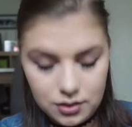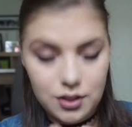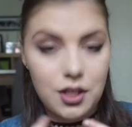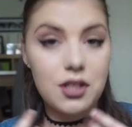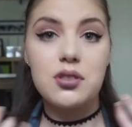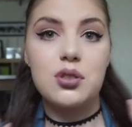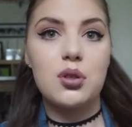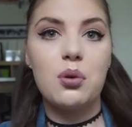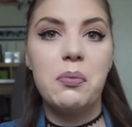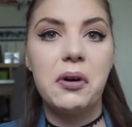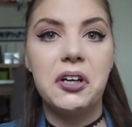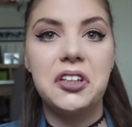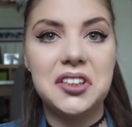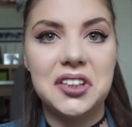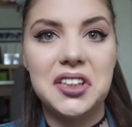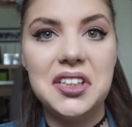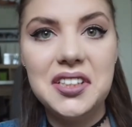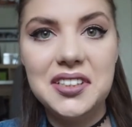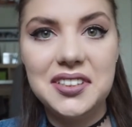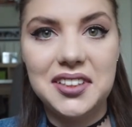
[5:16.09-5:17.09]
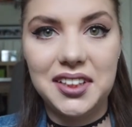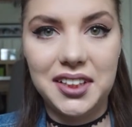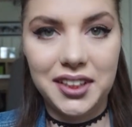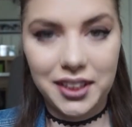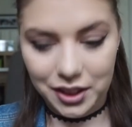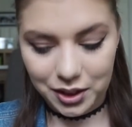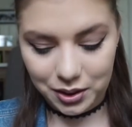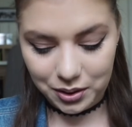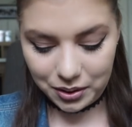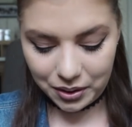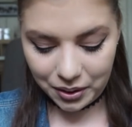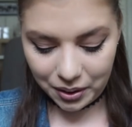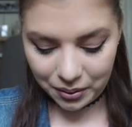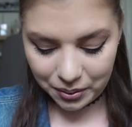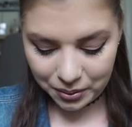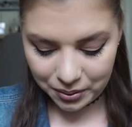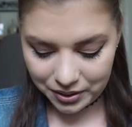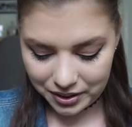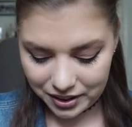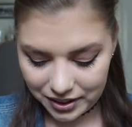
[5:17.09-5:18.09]
Just so much easier, you
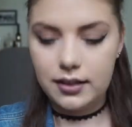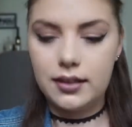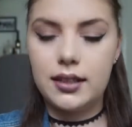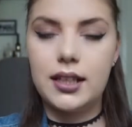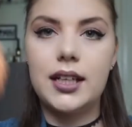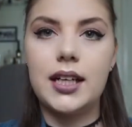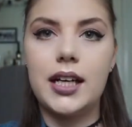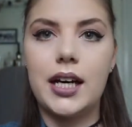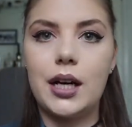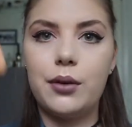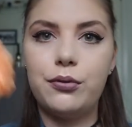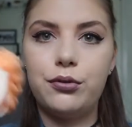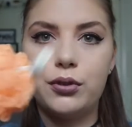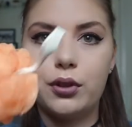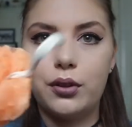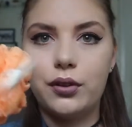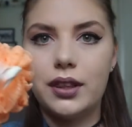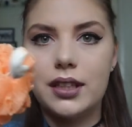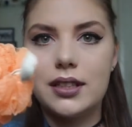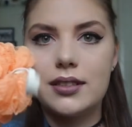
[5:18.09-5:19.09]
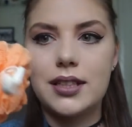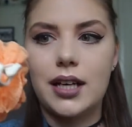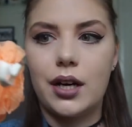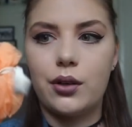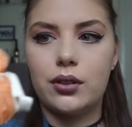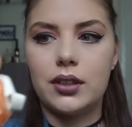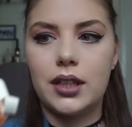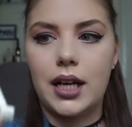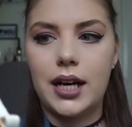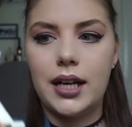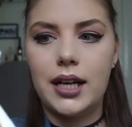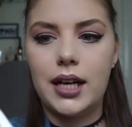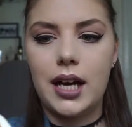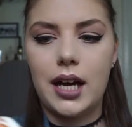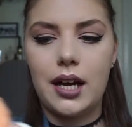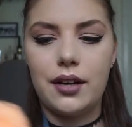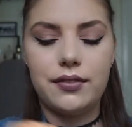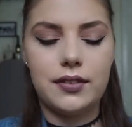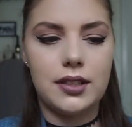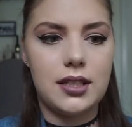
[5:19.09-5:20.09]
know? Then I'm throwing this out. I
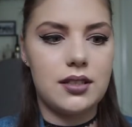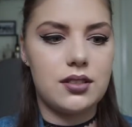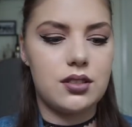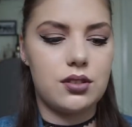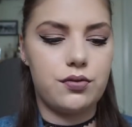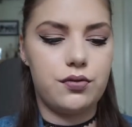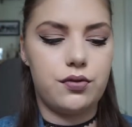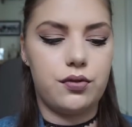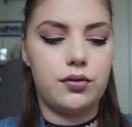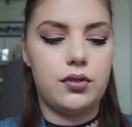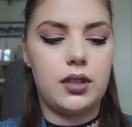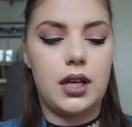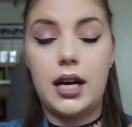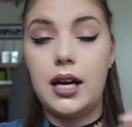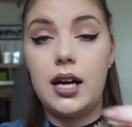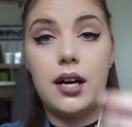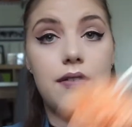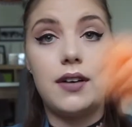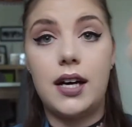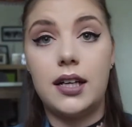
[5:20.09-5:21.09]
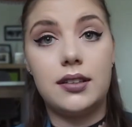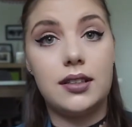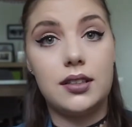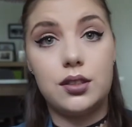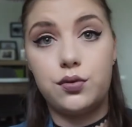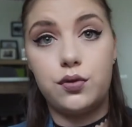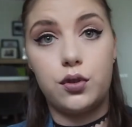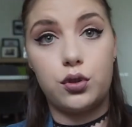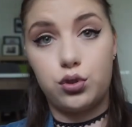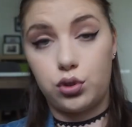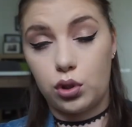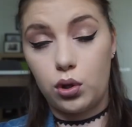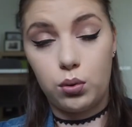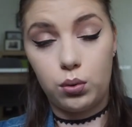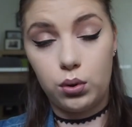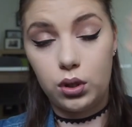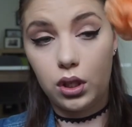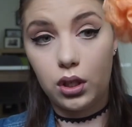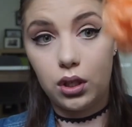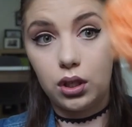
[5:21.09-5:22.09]
have had this for so
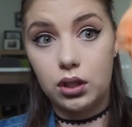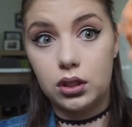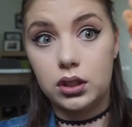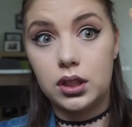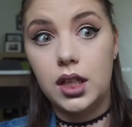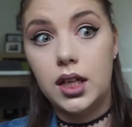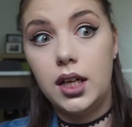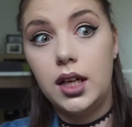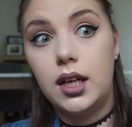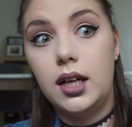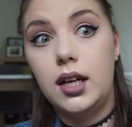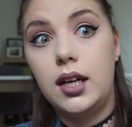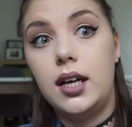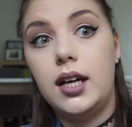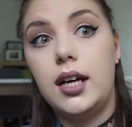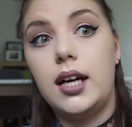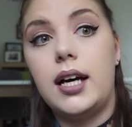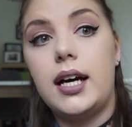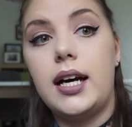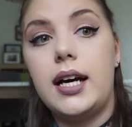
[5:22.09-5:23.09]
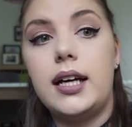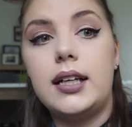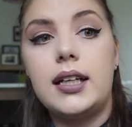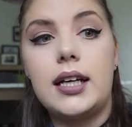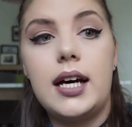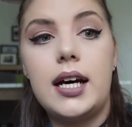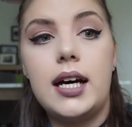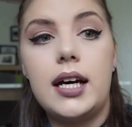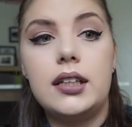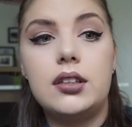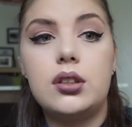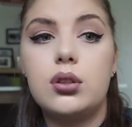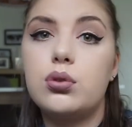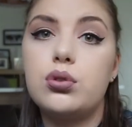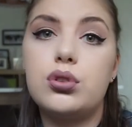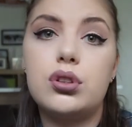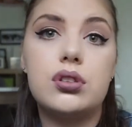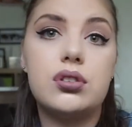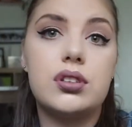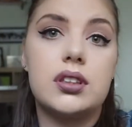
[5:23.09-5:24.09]
long, and I
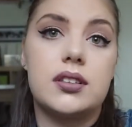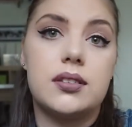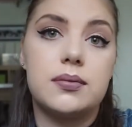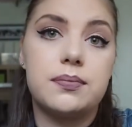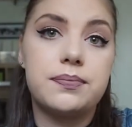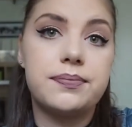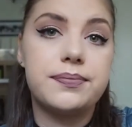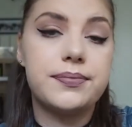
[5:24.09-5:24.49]
don't use it.